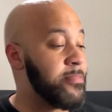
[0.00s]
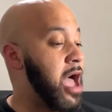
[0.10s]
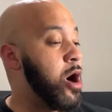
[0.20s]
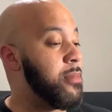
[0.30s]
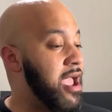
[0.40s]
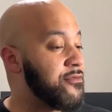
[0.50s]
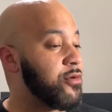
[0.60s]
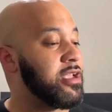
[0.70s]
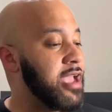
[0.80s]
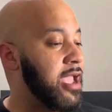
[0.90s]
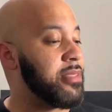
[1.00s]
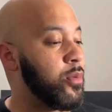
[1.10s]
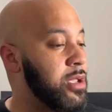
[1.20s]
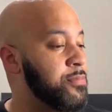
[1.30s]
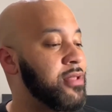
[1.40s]
I hope every game that
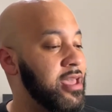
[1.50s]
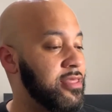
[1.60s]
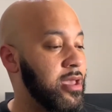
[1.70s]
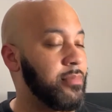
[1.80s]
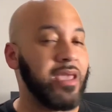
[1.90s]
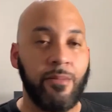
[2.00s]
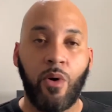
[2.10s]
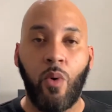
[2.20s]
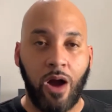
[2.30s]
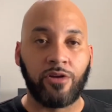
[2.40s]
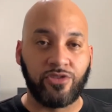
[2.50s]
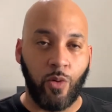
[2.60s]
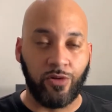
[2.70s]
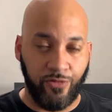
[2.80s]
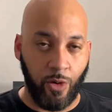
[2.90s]
we play them, Kemba Walker
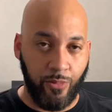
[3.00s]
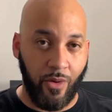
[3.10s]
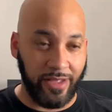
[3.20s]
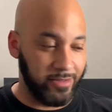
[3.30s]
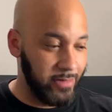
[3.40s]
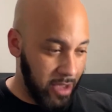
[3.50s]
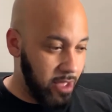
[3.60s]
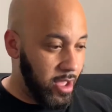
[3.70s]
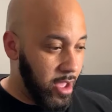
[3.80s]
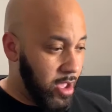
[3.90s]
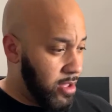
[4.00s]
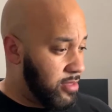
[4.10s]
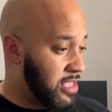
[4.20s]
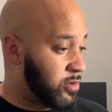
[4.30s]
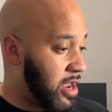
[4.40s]
scores 4 points.
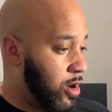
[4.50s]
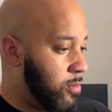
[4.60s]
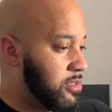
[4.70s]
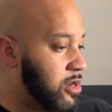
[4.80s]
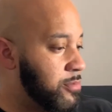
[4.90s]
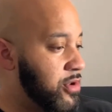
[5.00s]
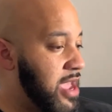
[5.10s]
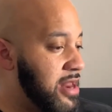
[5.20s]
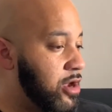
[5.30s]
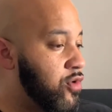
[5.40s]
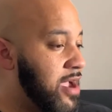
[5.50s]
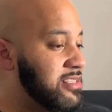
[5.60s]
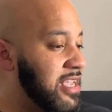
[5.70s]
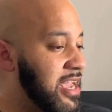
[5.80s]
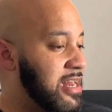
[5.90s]
That's what I hope. Leonard Buchanan,
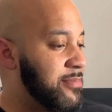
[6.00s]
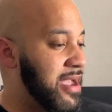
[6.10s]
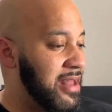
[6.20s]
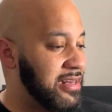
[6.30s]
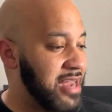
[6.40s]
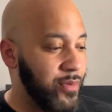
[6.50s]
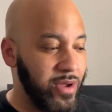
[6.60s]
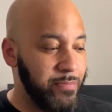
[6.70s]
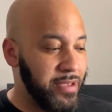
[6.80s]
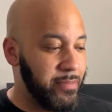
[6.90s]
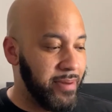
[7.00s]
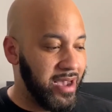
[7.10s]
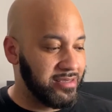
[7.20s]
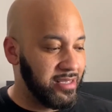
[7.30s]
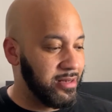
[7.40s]
crazy ending, but anytime we beat
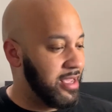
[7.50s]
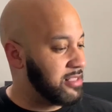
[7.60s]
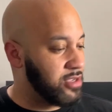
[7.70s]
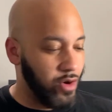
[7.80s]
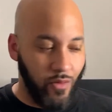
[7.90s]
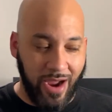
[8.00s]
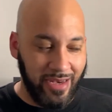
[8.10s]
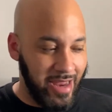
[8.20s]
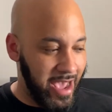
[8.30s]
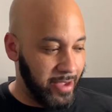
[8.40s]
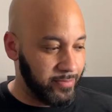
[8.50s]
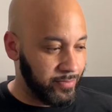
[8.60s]
Boston, it's a great day.